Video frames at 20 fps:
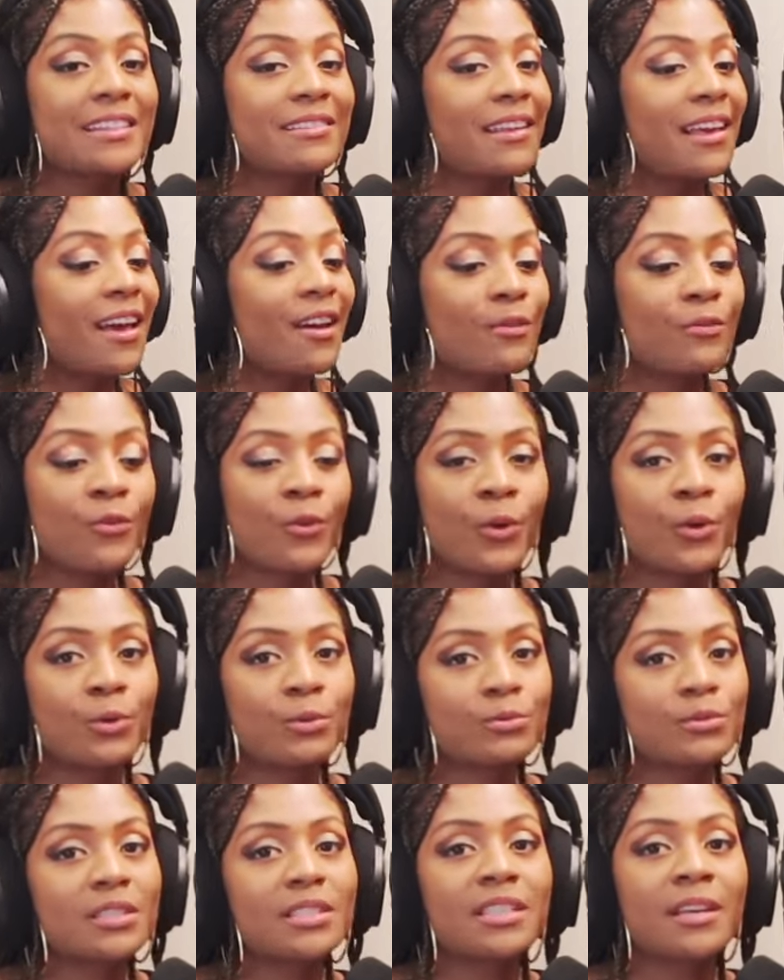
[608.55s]

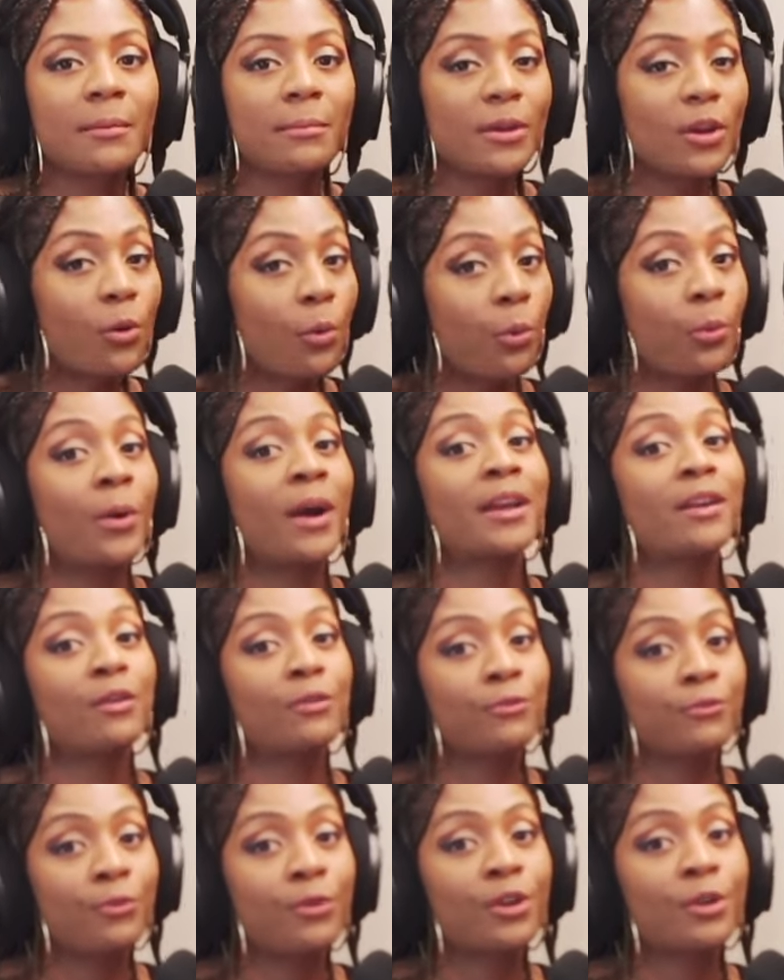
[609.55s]
Headphones can be quite
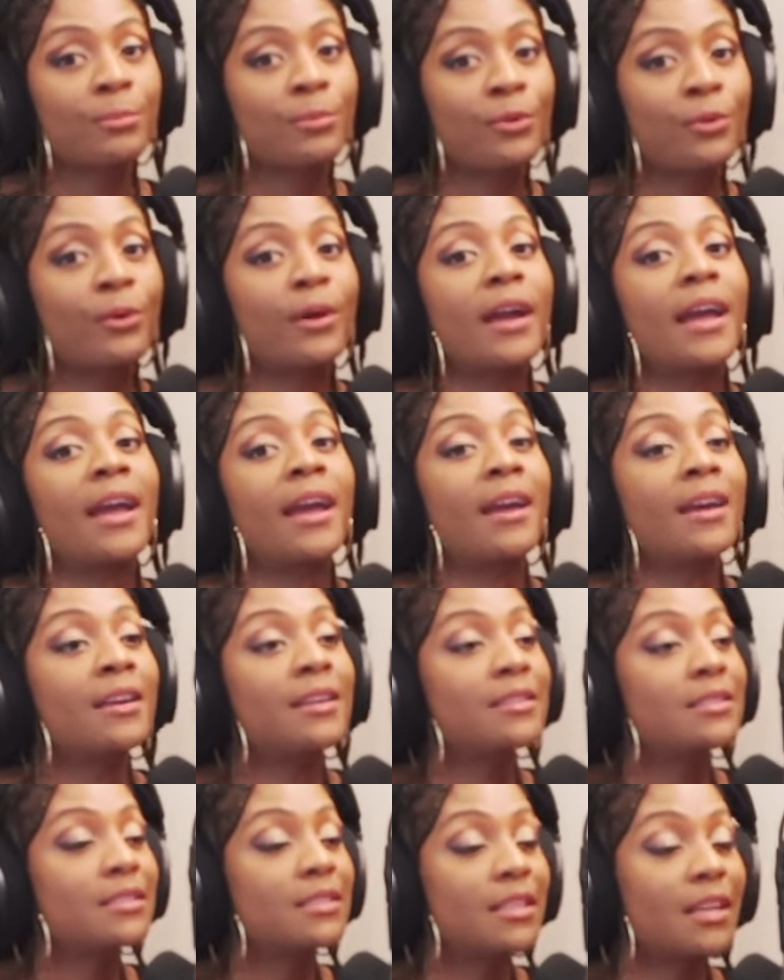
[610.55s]
affordable,
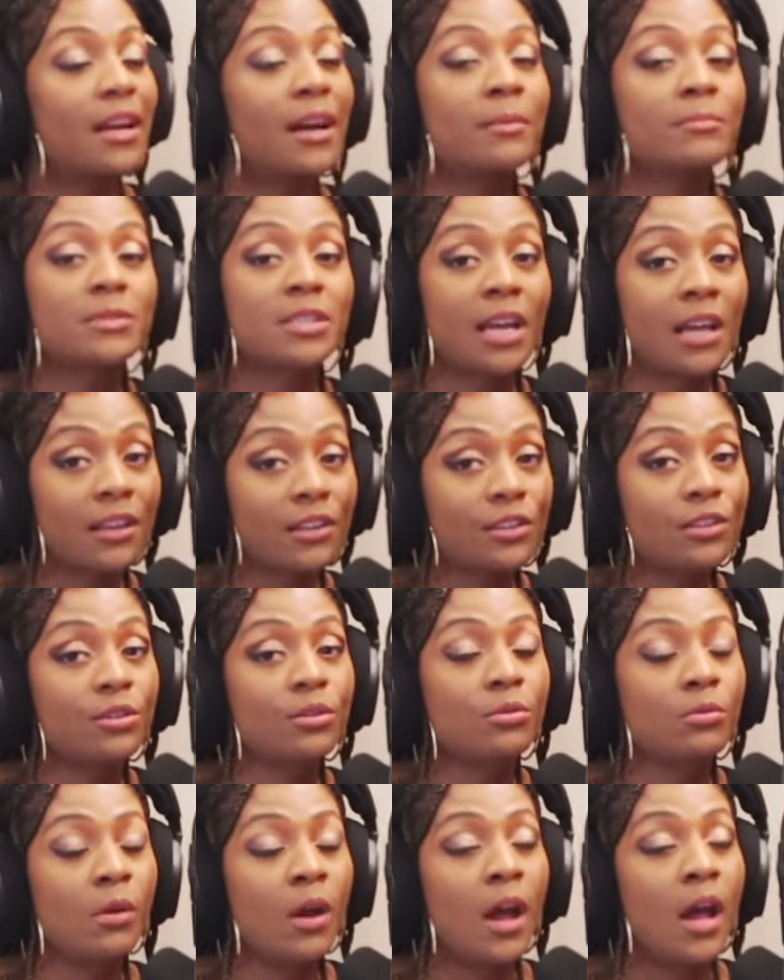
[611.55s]
and I'm telling
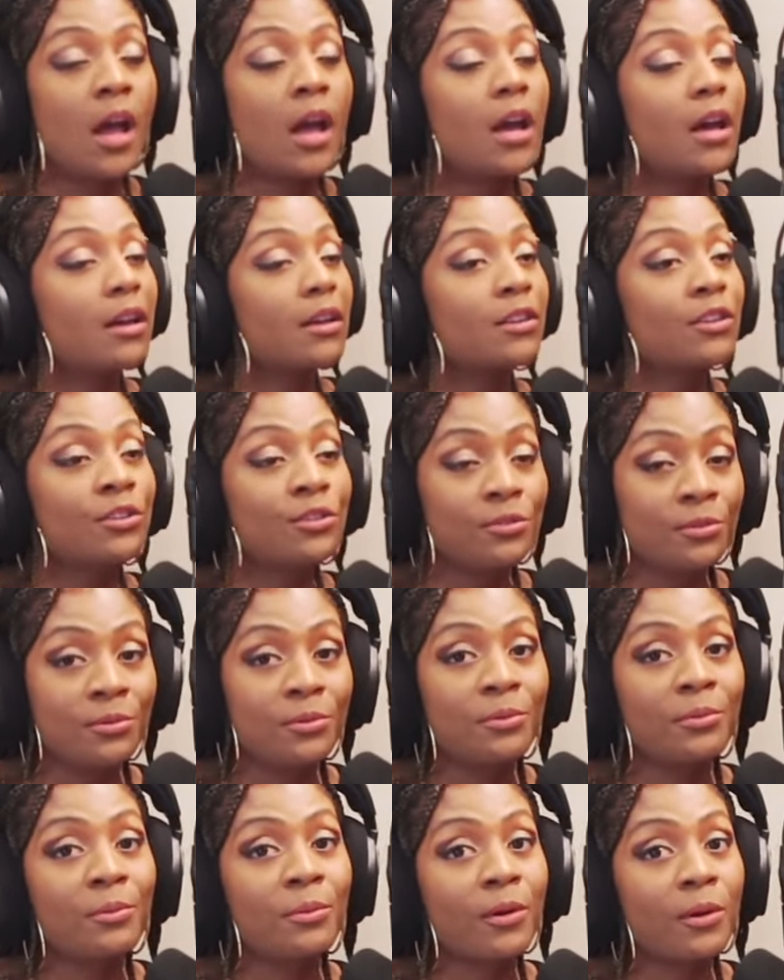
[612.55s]
you,
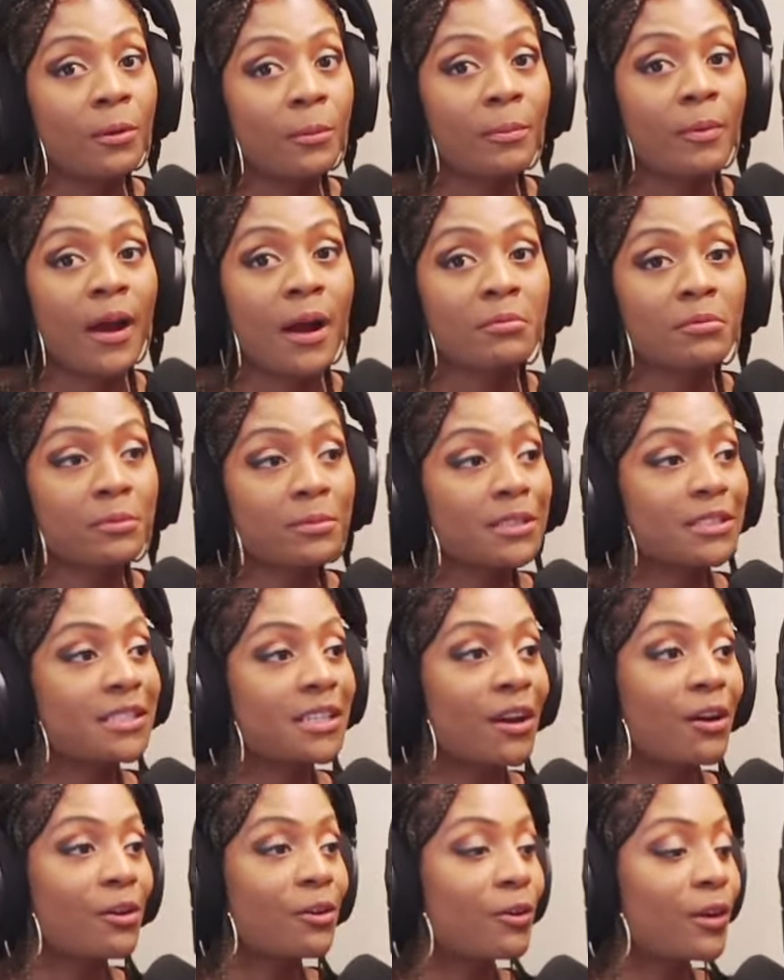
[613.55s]
you will probably
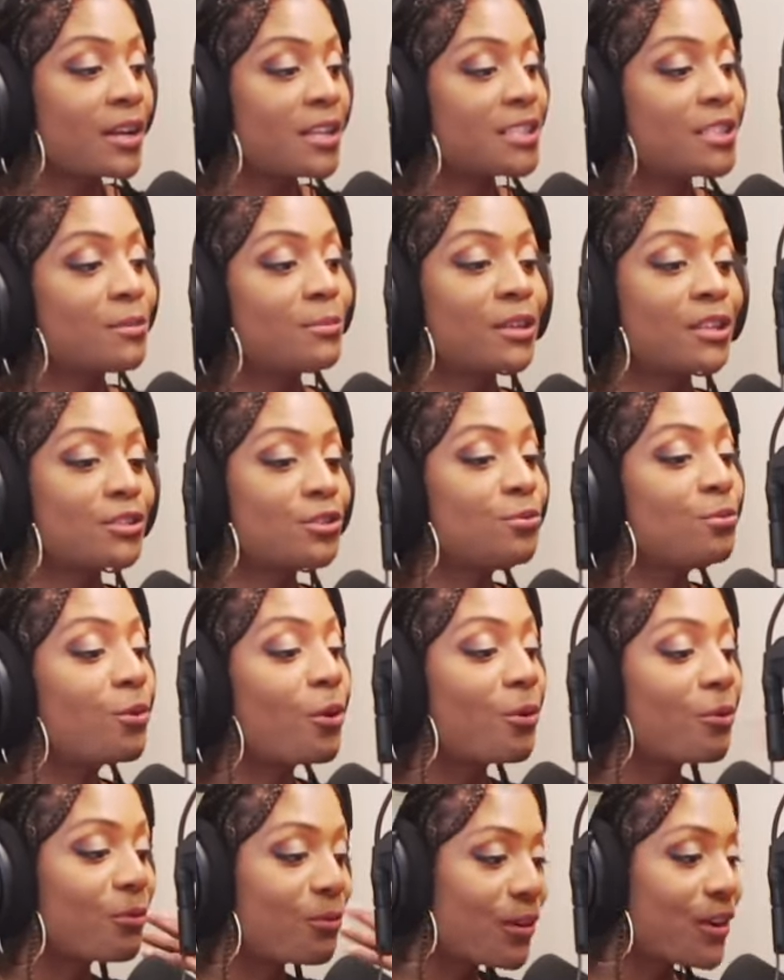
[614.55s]
sound crazy because you
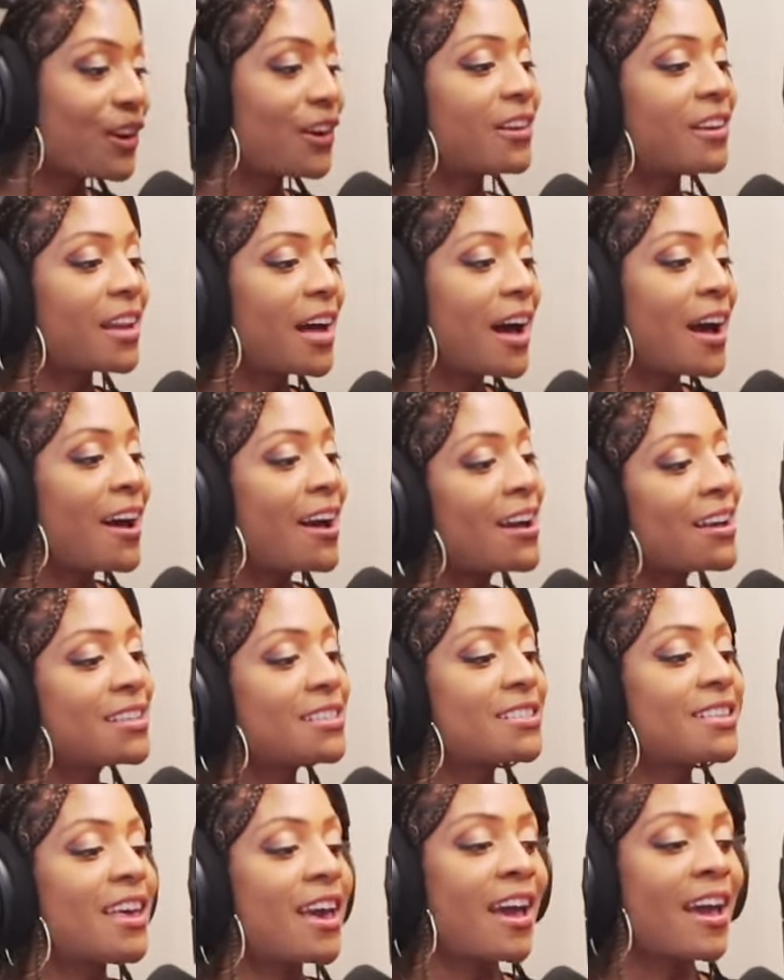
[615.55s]
won't
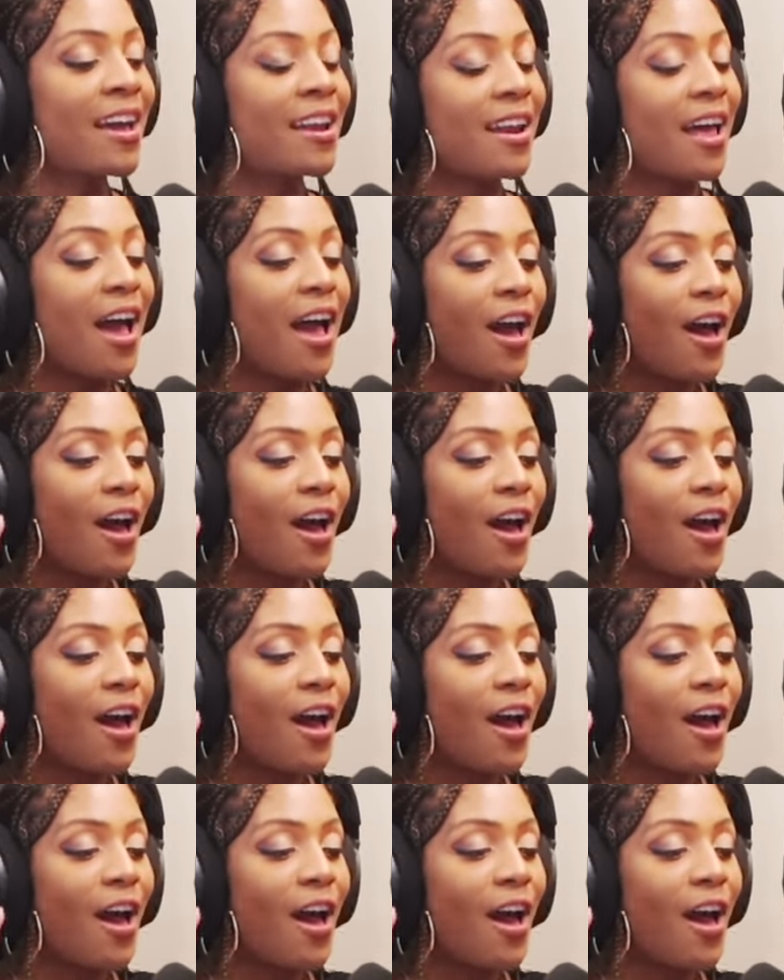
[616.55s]
realize that,